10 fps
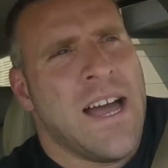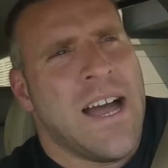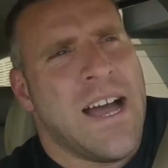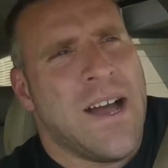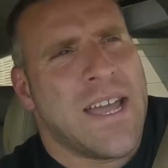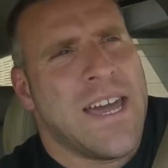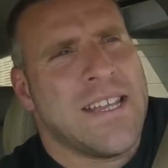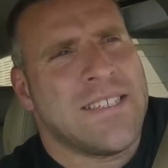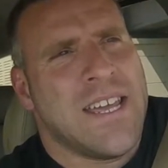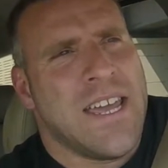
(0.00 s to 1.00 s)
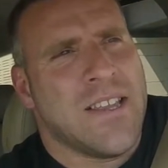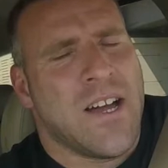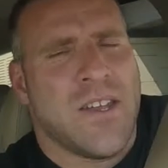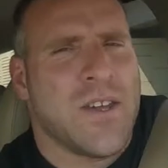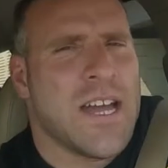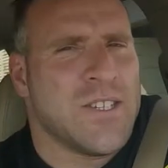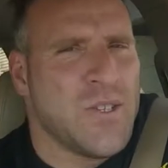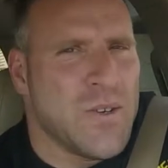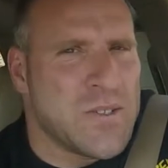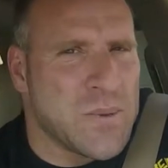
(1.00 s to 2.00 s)
I gotta say, a lot of you guys
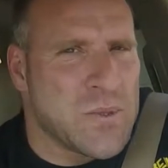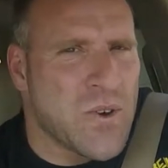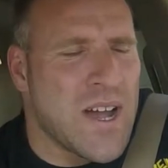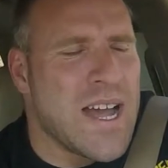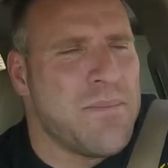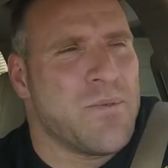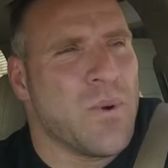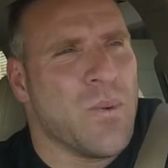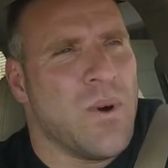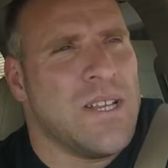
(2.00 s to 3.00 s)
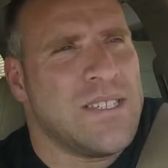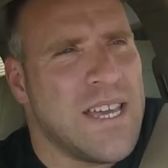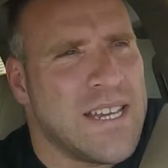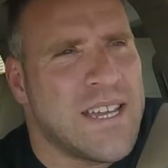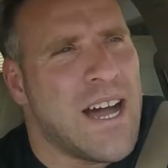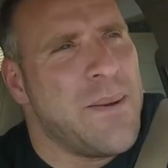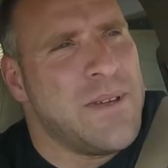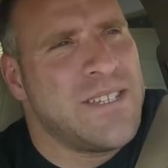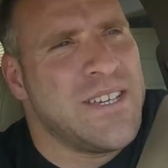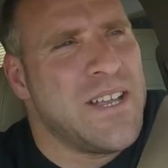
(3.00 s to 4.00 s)
who subscribed were ones that
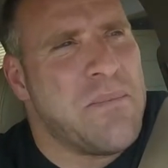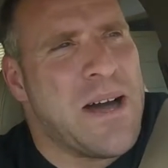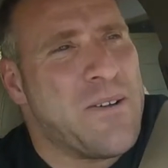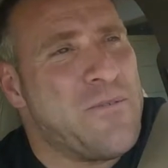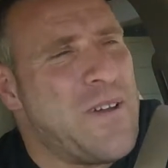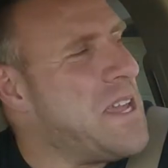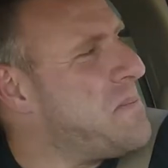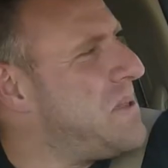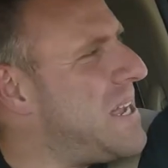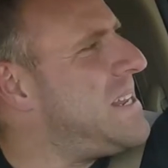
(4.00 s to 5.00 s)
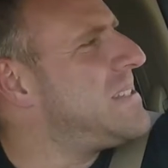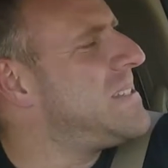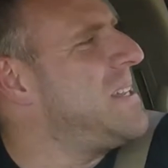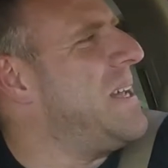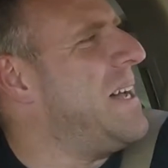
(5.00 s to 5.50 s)
commented about fake plates,